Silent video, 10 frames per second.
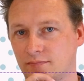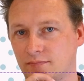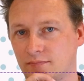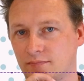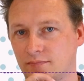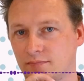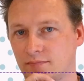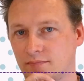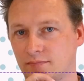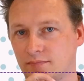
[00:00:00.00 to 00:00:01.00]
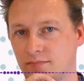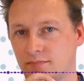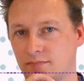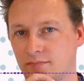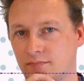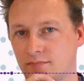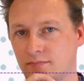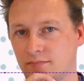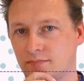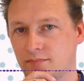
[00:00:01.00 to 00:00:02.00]
and they got their teddy bear
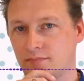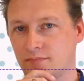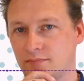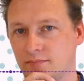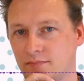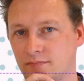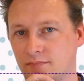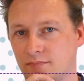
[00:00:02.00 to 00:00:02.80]
out their backpack.